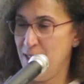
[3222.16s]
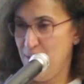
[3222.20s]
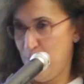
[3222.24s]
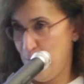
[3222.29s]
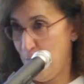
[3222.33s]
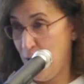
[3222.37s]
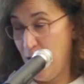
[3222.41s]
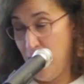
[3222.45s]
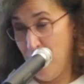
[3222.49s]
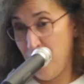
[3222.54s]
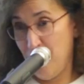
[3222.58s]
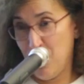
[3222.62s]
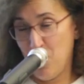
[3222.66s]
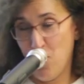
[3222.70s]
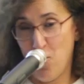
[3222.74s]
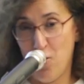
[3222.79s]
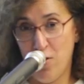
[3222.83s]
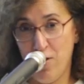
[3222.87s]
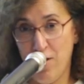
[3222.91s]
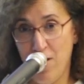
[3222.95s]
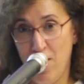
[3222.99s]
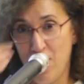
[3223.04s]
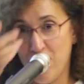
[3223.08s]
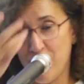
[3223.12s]
Believe it or
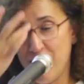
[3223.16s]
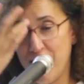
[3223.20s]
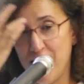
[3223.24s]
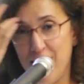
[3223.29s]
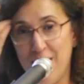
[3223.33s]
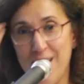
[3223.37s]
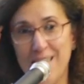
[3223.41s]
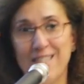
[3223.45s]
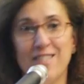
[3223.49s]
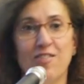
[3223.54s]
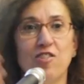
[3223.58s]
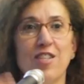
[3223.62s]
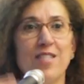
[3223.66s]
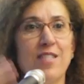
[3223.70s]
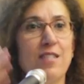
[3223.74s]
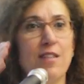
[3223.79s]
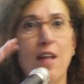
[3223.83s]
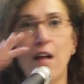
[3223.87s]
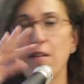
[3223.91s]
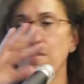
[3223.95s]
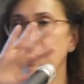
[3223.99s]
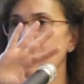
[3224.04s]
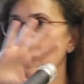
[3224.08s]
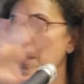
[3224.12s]
not, it's just
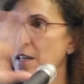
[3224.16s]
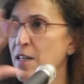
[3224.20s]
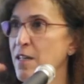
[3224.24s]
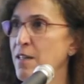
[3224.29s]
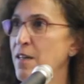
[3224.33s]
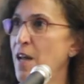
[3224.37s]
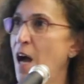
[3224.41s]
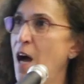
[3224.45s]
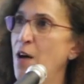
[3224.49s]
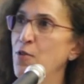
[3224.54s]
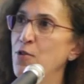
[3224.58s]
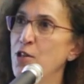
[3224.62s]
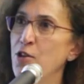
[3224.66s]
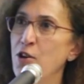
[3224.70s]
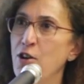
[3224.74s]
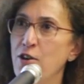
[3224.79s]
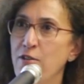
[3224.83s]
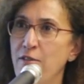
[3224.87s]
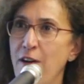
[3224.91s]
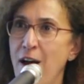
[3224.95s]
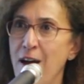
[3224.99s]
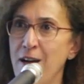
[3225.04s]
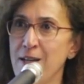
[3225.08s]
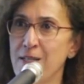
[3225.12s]
not in our
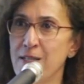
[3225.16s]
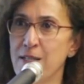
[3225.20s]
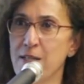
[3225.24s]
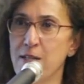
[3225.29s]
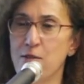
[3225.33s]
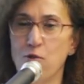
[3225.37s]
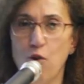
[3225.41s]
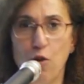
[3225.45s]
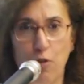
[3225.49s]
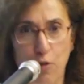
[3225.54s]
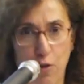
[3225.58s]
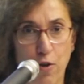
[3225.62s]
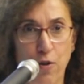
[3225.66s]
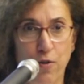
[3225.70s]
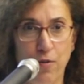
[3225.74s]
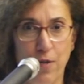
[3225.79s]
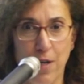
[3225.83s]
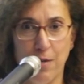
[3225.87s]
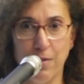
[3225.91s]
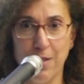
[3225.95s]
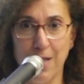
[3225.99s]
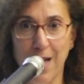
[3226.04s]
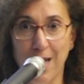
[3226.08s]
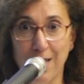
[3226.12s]
horizon. Although
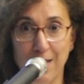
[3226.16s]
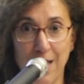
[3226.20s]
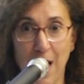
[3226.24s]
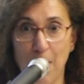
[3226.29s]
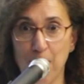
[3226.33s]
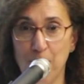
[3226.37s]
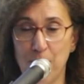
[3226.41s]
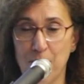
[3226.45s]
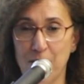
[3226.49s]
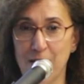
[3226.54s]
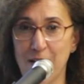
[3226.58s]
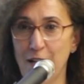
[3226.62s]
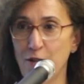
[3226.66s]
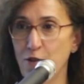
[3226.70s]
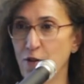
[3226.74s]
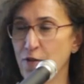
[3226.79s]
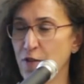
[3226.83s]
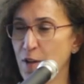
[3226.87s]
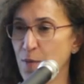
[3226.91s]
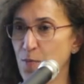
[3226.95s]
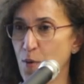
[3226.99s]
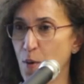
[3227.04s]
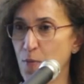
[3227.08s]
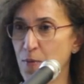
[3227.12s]
there's like 10% of
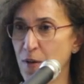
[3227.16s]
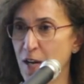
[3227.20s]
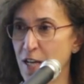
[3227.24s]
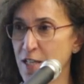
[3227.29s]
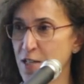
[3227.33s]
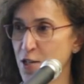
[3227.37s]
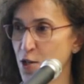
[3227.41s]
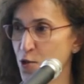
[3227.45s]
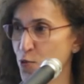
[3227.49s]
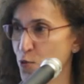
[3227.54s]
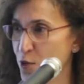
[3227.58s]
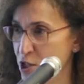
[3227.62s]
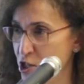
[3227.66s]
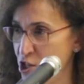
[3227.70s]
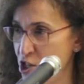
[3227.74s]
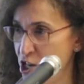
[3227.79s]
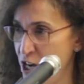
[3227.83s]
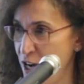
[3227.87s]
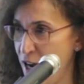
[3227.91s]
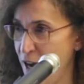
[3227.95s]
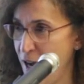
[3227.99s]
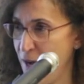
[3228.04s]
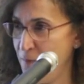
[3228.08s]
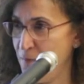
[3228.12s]
the population was
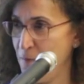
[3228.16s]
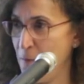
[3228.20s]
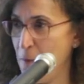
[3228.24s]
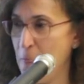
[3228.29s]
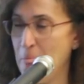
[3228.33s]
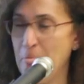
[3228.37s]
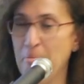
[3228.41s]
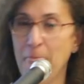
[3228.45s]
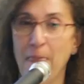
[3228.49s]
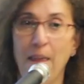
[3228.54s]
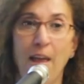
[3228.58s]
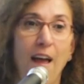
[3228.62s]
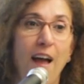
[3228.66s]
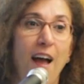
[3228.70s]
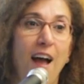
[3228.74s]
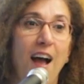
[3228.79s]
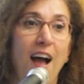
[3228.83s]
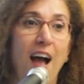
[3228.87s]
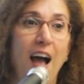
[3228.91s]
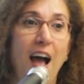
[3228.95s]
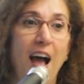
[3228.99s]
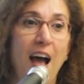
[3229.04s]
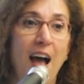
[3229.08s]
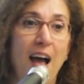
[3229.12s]
Shia,
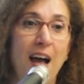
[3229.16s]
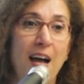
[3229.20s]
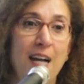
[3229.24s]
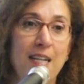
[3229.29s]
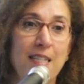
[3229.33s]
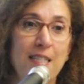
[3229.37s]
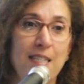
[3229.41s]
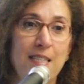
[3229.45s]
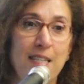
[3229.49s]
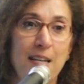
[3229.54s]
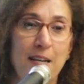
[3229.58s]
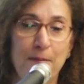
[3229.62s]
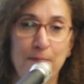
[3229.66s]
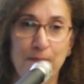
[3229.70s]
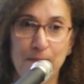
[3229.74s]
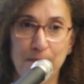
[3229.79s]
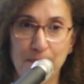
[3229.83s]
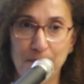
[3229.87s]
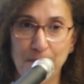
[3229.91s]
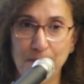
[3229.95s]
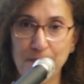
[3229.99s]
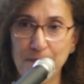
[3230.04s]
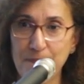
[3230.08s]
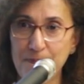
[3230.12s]
and um,
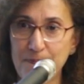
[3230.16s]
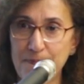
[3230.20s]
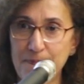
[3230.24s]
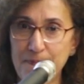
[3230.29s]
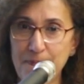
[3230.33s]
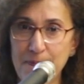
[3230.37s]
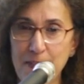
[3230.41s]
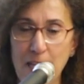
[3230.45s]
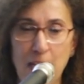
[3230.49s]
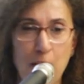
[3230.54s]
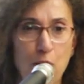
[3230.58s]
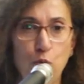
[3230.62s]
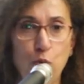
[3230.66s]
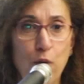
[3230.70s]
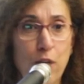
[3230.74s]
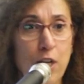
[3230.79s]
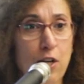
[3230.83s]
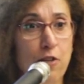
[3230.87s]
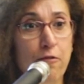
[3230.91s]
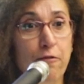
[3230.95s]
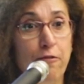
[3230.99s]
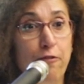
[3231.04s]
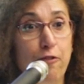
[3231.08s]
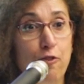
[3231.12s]
we
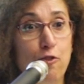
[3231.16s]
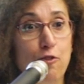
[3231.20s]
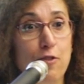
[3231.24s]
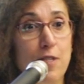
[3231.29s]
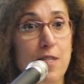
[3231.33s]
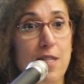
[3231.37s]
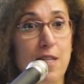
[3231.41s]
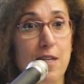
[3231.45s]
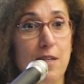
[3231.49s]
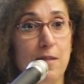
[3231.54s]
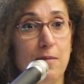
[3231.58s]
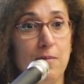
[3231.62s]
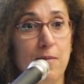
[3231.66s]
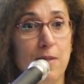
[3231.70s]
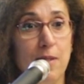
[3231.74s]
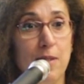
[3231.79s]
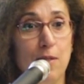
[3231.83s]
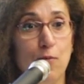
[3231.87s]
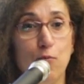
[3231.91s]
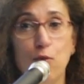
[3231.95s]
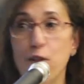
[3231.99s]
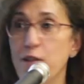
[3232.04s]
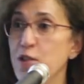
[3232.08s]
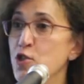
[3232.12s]
confuse them
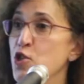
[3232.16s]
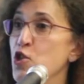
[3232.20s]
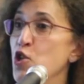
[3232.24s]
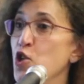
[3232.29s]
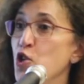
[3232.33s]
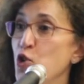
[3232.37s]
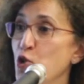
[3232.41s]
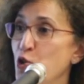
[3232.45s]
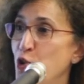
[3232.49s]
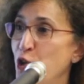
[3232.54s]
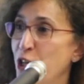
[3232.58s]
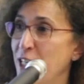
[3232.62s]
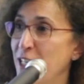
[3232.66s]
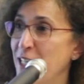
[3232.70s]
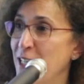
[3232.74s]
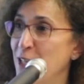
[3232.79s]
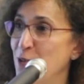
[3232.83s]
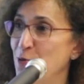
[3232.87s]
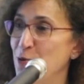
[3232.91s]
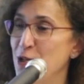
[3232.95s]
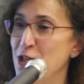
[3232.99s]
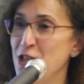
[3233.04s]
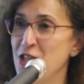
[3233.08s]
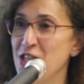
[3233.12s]
with Shiuri,
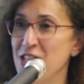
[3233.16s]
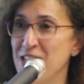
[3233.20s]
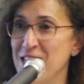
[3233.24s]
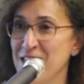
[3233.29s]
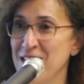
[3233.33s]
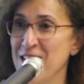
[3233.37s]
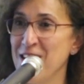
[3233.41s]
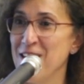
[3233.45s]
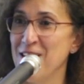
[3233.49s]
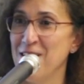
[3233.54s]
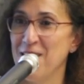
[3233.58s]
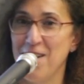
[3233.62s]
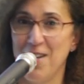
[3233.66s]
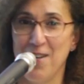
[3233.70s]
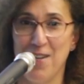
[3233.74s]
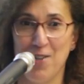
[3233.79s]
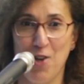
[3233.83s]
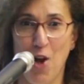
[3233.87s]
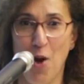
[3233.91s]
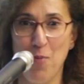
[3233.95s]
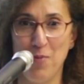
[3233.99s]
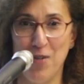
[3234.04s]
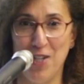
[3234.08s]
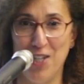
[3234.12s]
which is
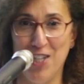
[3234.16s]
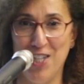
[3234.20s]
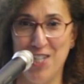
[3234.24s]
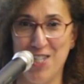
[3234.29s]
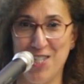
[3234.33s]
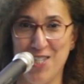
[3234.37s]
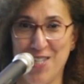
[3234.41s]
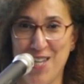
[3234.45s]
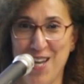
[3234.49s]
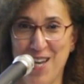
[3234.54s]
communist.